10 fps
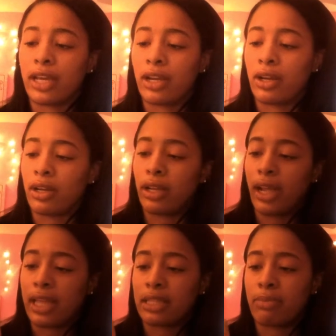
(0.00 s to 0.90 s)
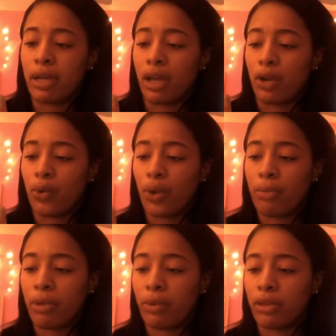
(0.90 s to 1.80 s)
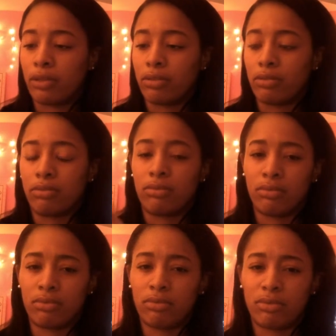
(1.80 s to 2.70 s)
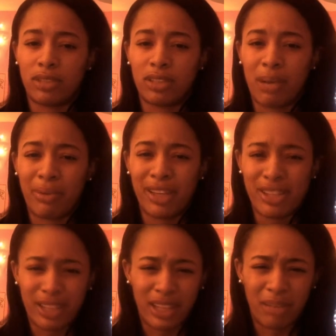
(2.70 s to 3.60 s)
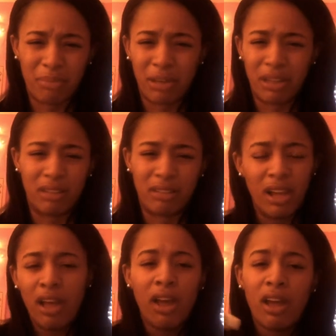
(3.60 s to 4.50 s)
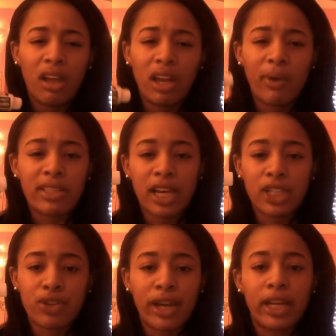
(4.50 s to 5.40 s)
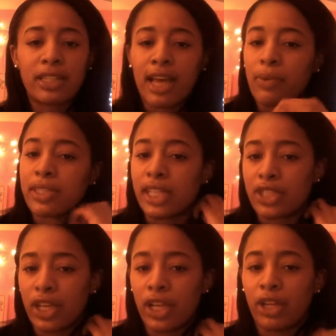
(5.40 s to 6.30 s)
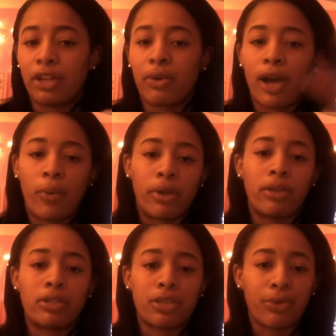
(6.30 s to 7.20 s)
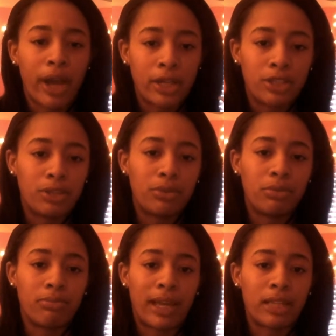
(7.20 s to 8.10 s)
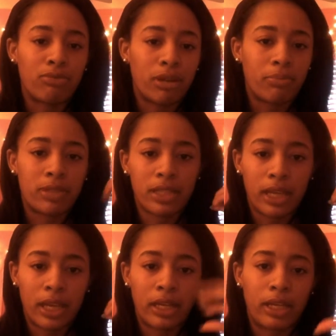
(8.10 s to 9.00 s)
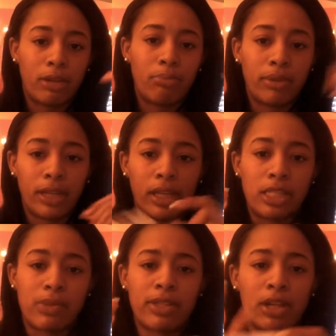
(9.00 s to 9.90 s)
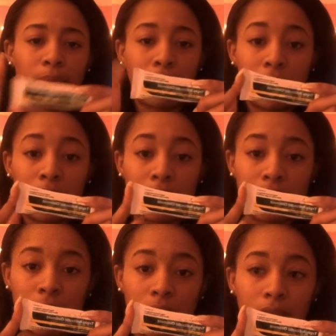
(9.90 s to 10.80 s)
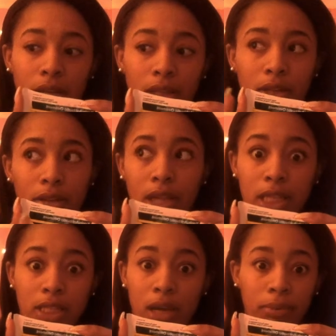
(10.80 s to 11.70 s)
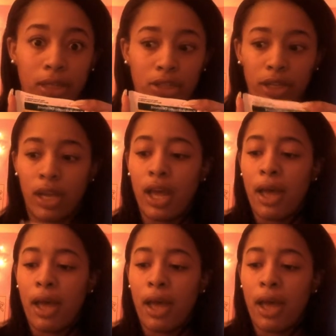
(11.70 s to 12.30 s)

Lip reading: that an antibiotic ointment would stop itching. But anyways, I tried it because I was itching. And you know how when you scratch, you might rip skin and you bleed. So I started putting this on, and literally I stopped itching.